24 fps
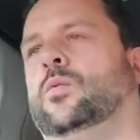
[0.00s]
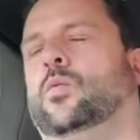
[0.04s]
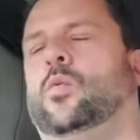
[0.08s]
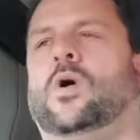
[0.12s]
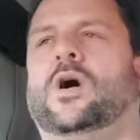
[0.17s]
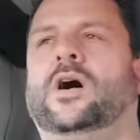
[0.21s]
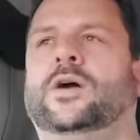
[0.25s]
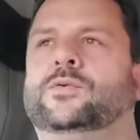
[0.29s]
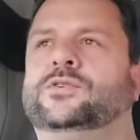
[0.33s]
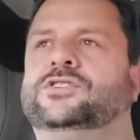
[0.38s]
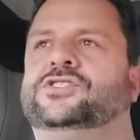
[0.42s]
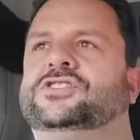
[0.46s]

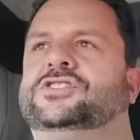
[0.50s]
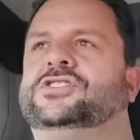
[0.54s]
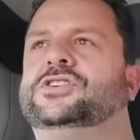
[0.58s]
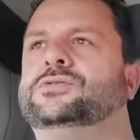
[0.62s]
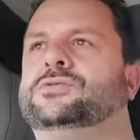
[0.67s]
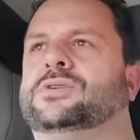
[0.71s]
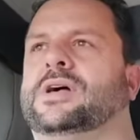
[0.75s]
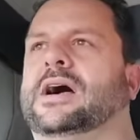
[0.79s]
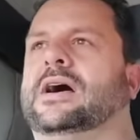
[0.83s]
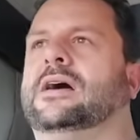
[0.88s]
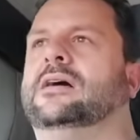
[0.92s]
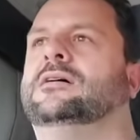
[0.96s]
Why would you
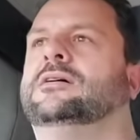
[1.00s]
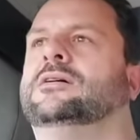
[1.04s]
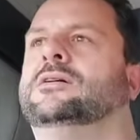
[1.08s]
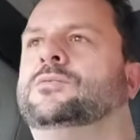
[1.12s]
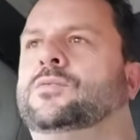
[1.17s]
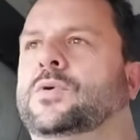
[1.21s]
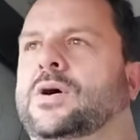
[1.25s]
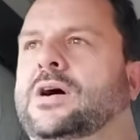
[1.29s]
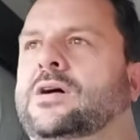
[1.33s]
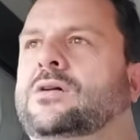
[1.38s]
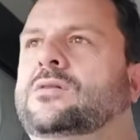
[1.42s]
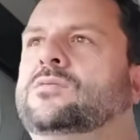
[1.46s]
do that?
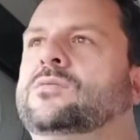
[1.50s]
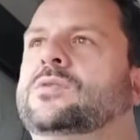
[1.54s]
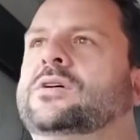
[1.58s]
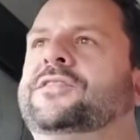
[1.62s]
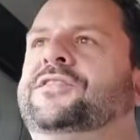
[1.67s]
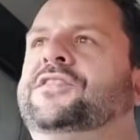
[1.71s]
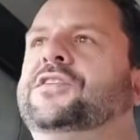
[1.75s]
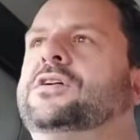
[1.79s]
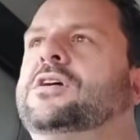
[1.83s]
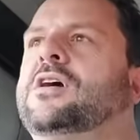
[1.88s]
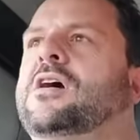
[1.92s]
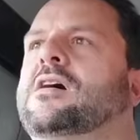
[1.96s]
Well,
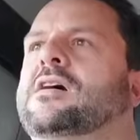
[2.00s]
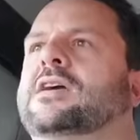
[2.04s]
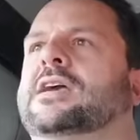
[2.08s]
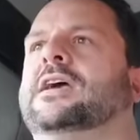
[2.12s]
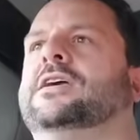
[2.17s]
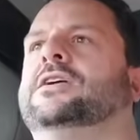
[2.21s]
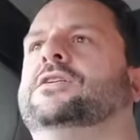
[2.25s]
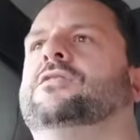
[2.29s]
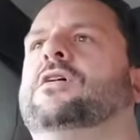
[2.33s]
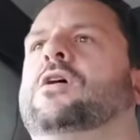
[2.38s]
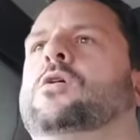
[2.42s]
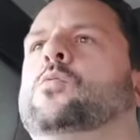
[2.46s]
if you can't
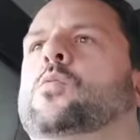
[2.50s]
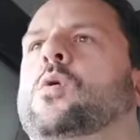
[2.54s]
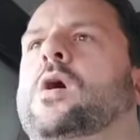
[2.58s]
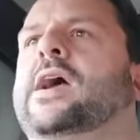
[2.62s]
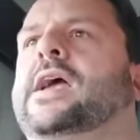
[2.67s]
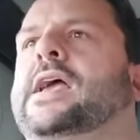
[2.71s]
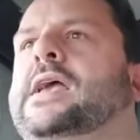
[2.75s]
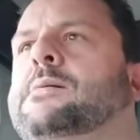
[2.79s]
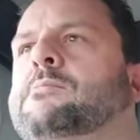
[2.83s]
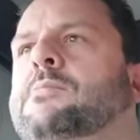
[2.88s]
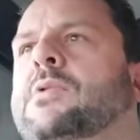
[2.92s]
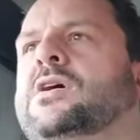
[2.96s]
get your own
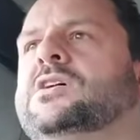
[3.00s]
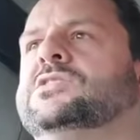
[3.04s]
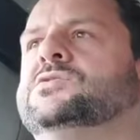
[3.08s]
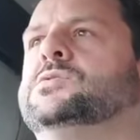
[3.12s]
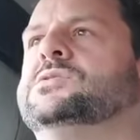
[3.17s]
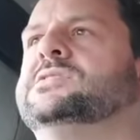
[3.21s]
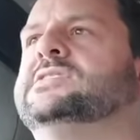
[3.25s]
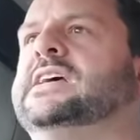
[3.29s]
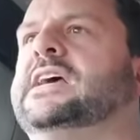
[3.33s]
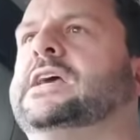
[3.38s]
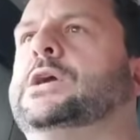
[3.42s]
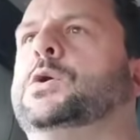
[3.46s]
way, you might as
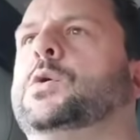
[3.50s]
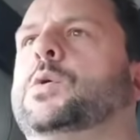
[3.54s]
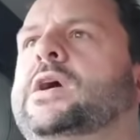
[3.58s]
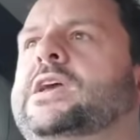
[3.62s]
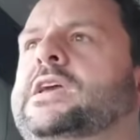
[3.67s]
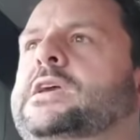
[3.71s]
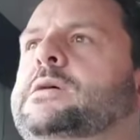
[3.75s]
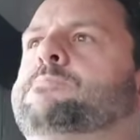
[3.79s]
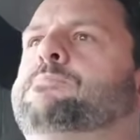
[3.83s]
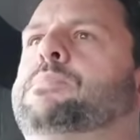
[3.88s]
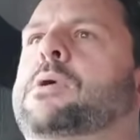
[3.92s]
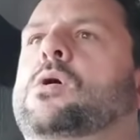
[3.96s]
well take away
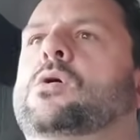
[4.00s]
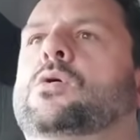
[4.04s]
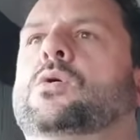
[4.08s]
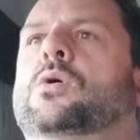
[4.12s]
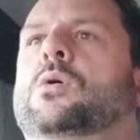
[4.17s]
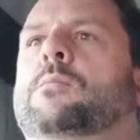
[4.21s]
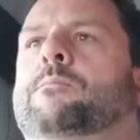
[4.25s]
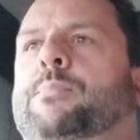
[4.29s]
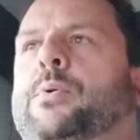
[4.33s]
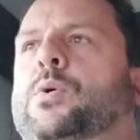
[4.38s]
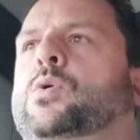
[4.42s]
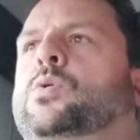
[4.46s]
your ball,
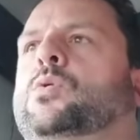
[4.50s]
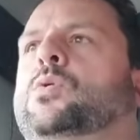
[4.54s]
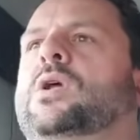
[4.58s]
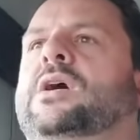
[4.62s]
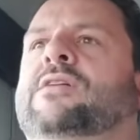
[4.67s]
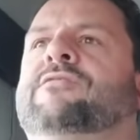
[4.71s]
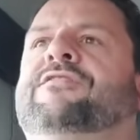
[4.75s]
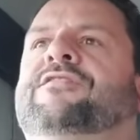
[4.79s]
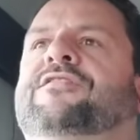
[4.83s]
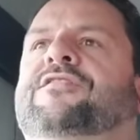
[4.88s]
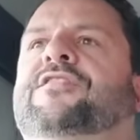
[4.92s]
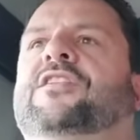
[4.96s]
ball
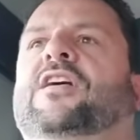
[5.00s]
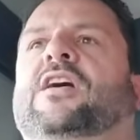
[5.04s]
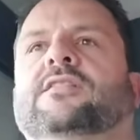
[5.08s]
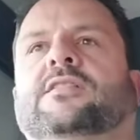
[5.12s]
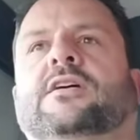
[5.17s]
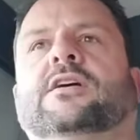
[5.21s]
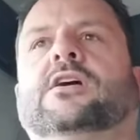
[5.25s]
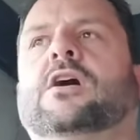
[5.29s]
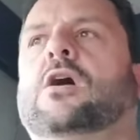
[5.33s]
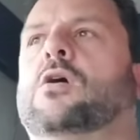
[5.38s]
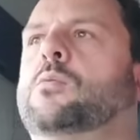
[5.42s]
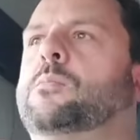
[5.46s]
and fuck
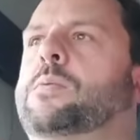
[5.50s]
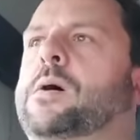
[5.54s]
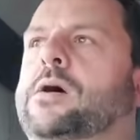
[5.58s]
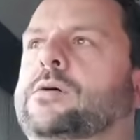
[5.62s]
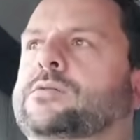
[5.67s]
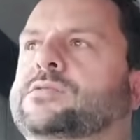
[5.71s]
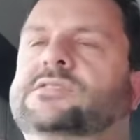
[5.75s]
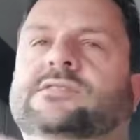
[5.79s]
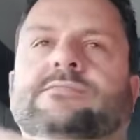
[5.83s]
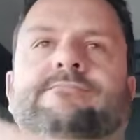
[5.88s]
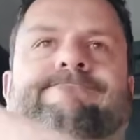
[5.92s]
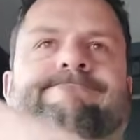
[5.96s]
the
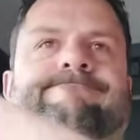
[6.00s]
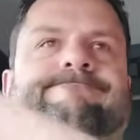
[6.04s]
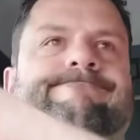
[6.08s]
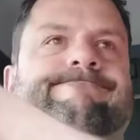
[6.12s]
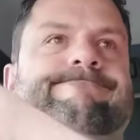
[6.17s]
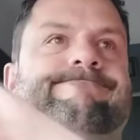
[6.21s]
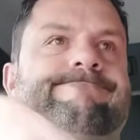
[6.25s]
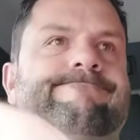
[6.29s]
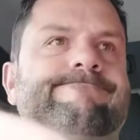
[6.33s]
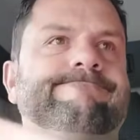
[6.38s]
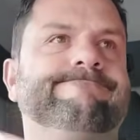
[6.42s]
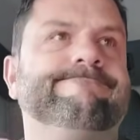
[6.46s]
goalpost.
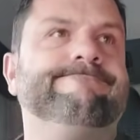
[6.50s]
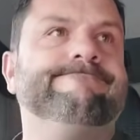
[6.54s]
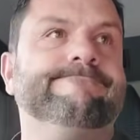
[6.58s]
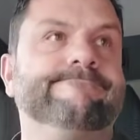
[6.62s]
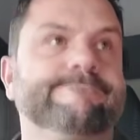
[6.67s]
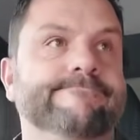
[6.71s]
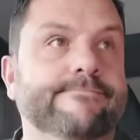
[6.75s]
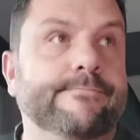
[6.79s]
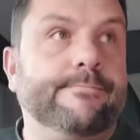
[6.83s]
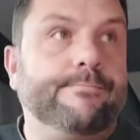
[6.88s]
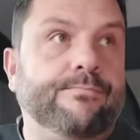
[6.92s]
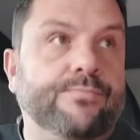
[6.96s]

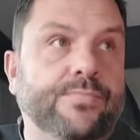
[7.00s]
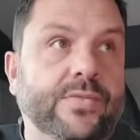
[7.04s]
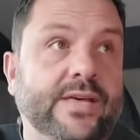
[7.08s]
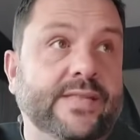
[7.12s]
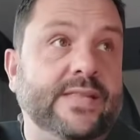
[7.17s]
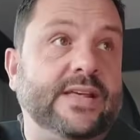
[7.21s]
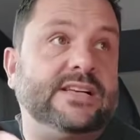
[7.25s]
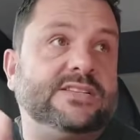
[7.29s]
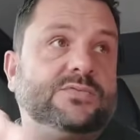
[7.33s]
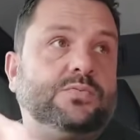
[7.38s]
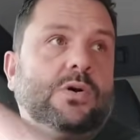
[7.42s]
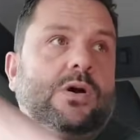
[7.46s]

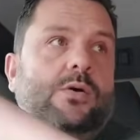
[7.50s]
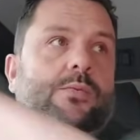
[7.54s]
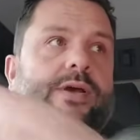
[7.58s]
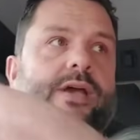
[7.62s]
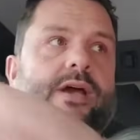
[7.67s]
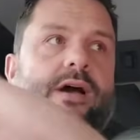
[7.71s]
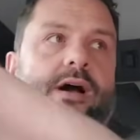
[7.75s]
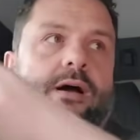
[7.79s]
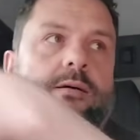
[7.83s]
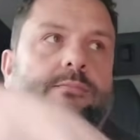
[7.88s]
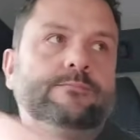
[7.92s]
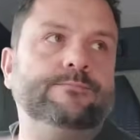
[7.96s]
And that's where
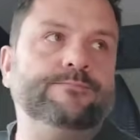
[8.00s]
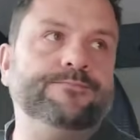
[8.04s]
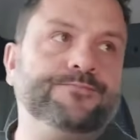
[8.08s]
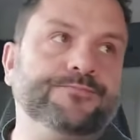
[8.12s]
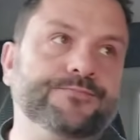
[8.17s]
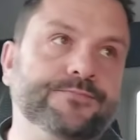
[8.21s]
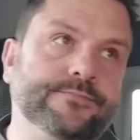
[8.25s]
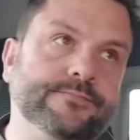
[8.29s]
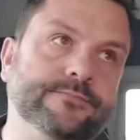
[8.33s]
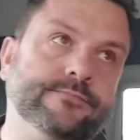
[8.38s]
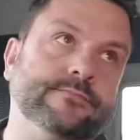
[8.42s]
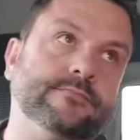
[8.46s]
we are.
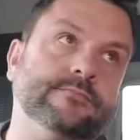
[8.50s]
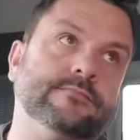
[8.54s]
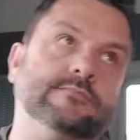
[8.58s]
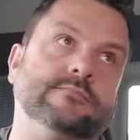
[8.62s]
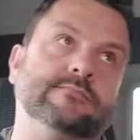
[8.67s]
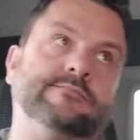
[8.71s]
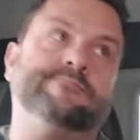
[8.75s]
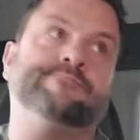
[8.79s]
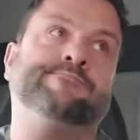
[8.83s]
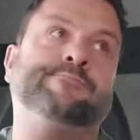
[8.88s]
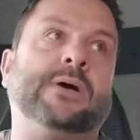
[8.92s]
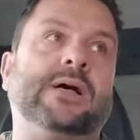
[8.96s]

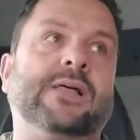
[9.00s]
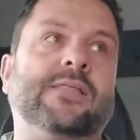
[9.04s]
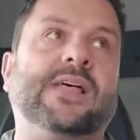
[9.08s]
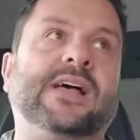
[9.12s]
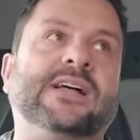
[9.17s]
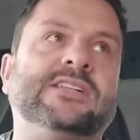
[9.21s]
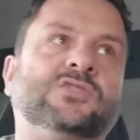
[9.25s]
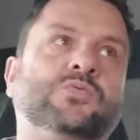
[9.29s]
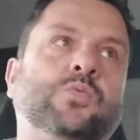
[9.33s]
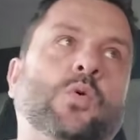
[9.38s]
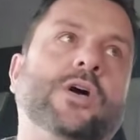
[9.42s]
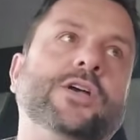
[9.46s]
But
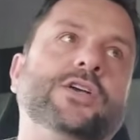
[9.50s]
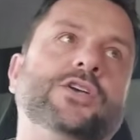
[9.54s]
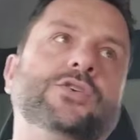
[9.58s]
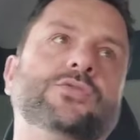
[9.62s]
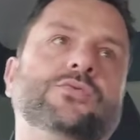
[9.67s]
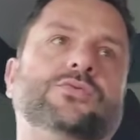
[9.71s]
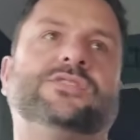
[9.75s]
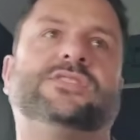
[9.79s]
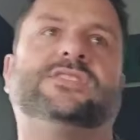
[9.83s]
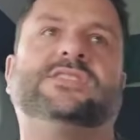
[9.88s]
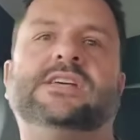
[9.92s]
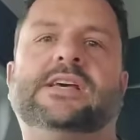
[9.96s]
that's why
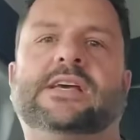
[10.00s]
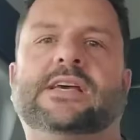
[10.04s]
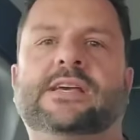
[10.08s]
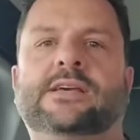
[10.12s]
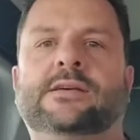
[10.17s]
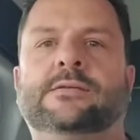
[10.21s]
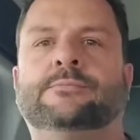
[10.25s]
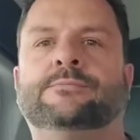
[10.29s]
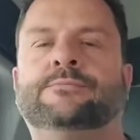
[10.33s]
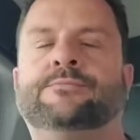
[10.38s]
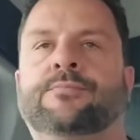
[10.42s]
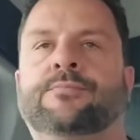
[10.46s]
you'll see